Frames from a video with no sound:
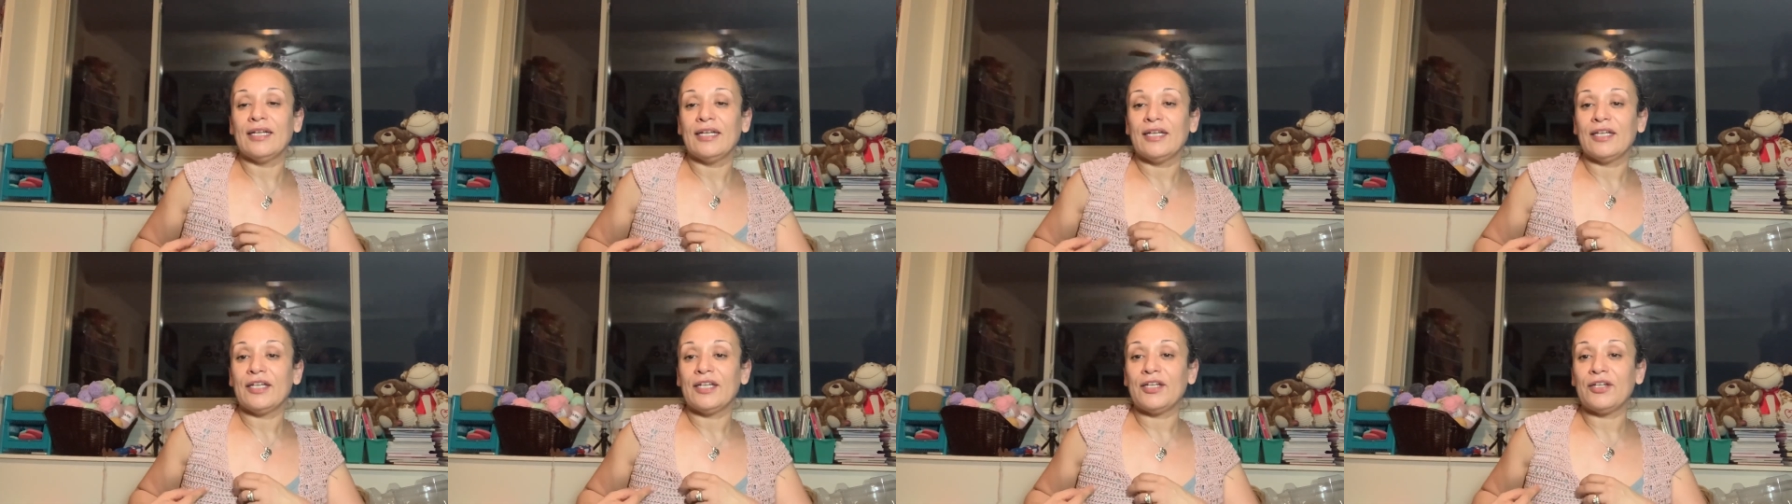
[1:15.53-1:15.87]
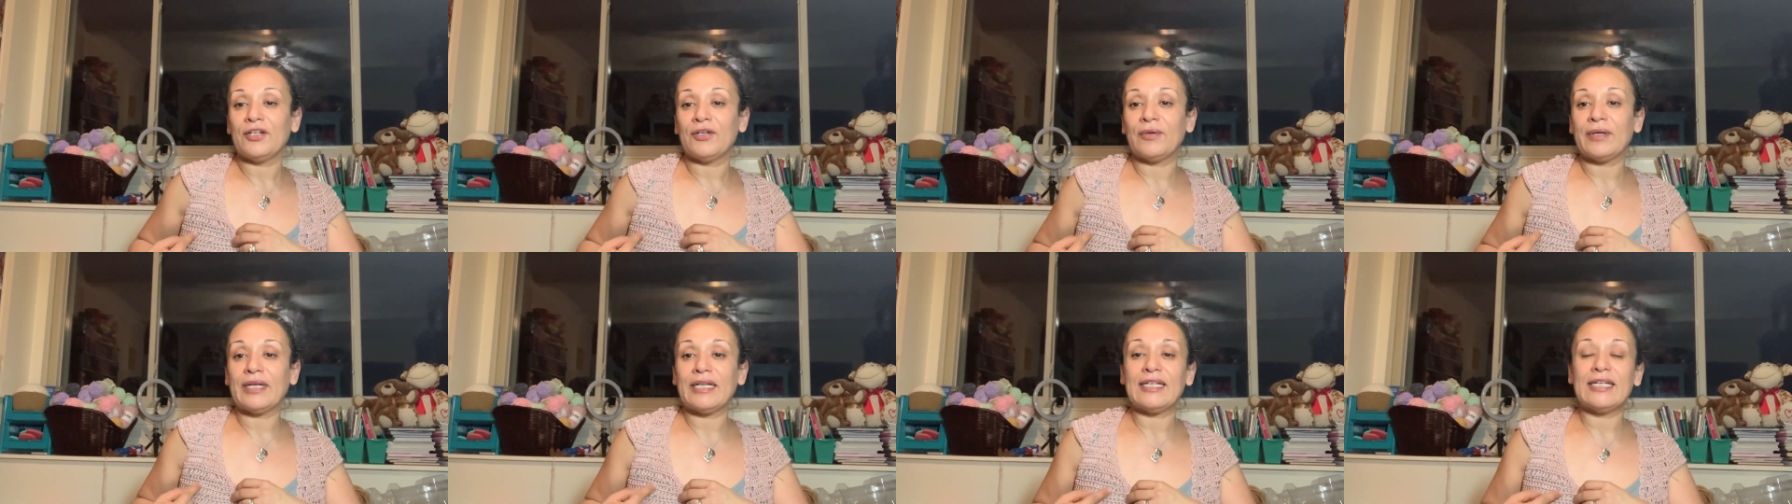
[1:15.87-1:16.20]
you
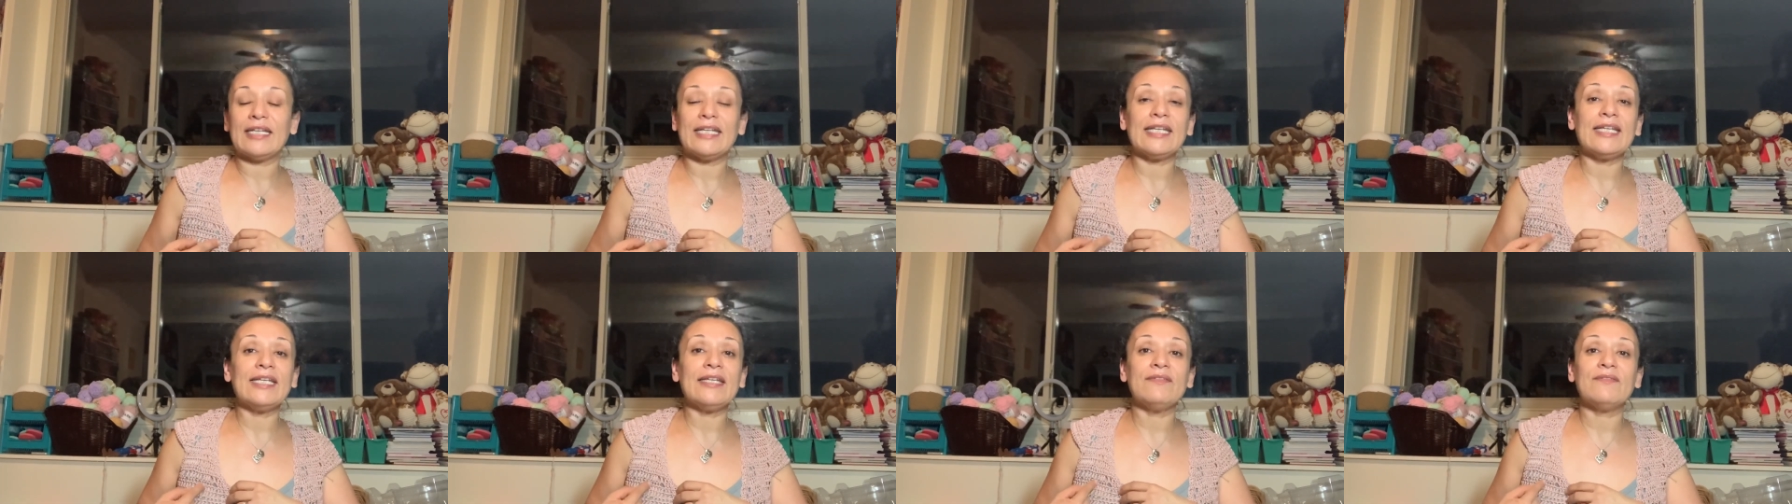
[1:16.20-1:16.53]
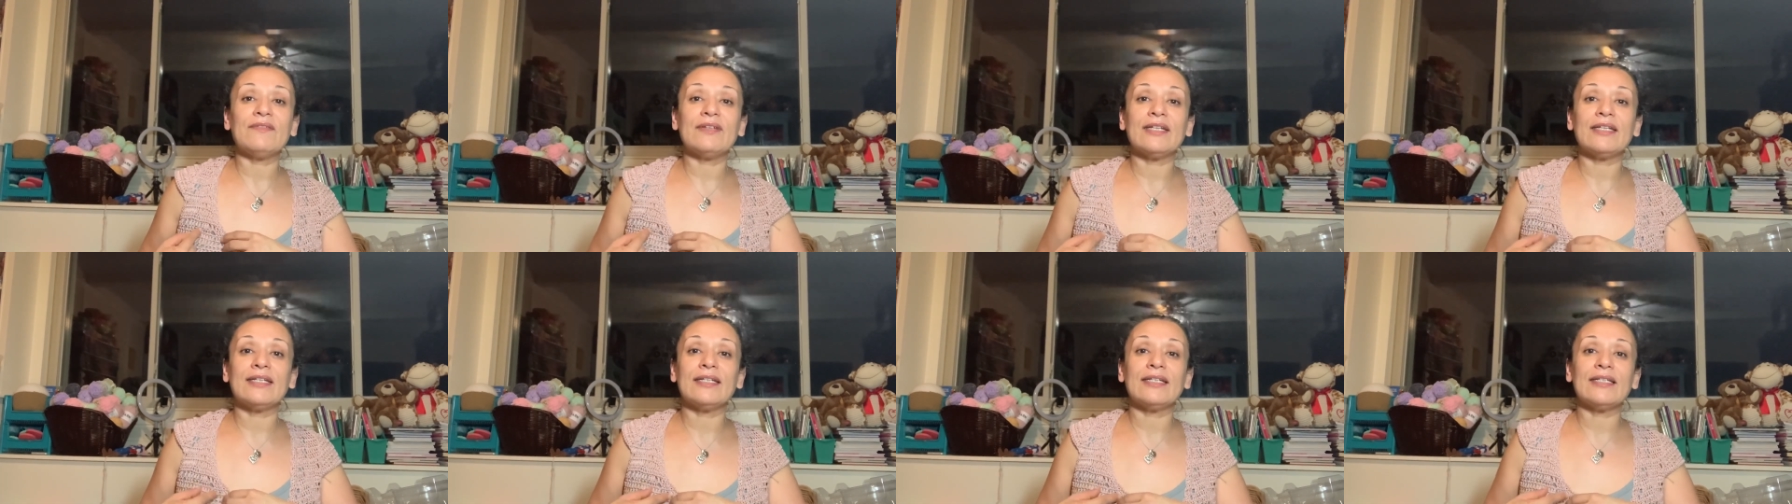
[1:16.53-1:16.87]
know, and
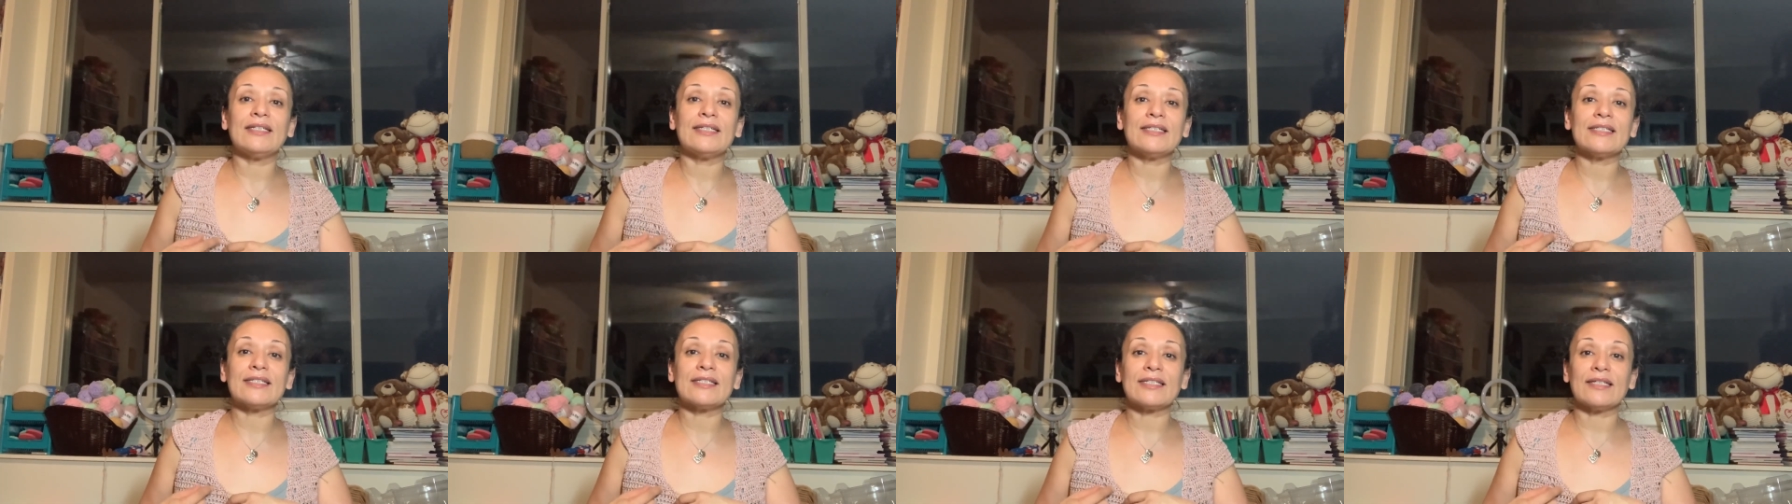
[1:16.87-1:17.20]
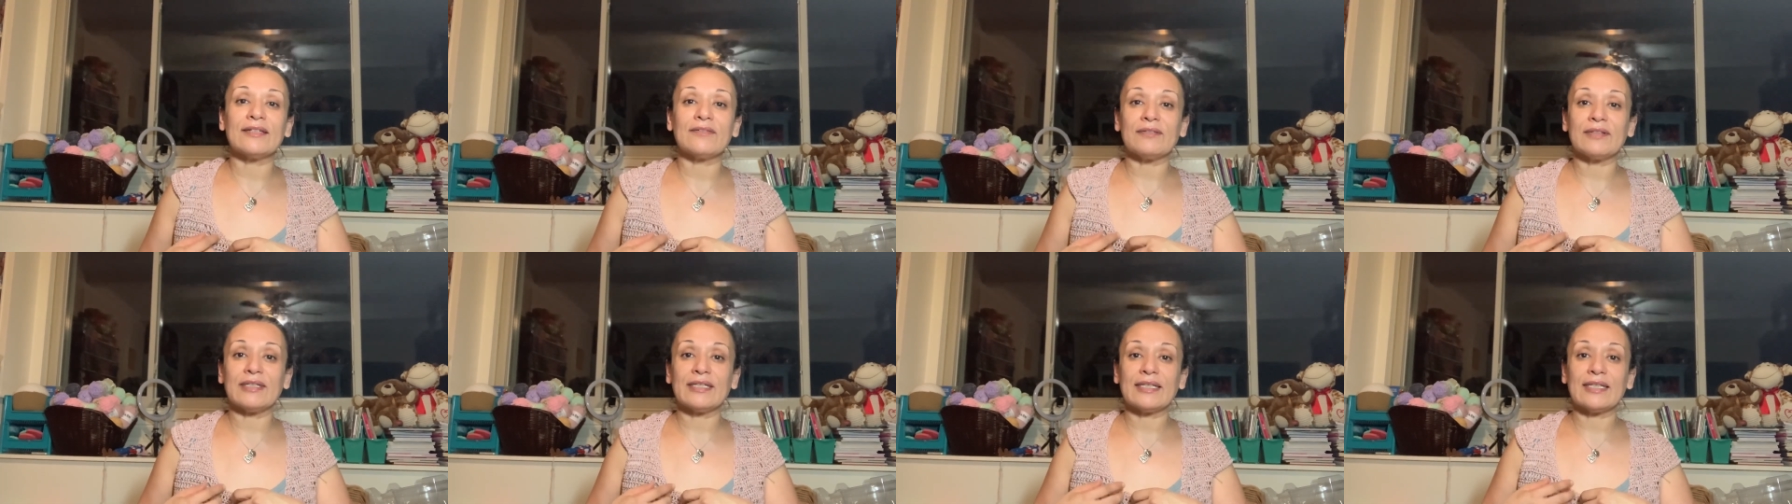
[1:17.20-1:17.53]
even and stuff
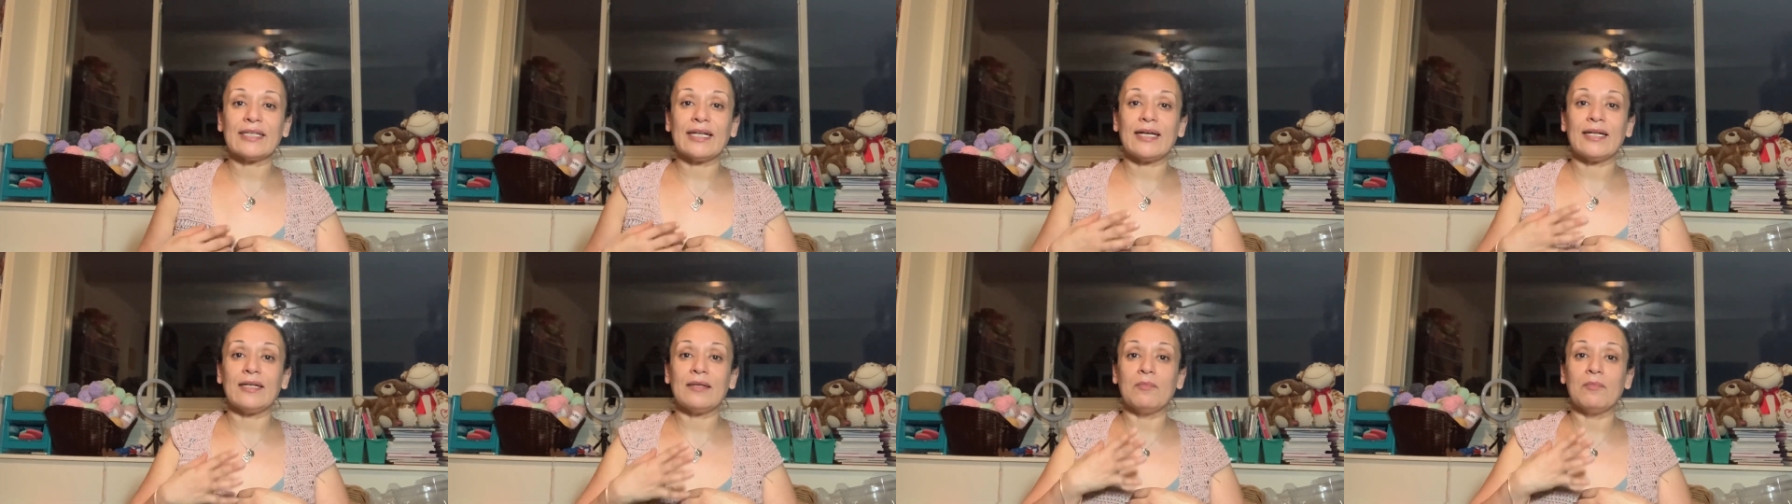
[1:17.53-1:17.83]
like that.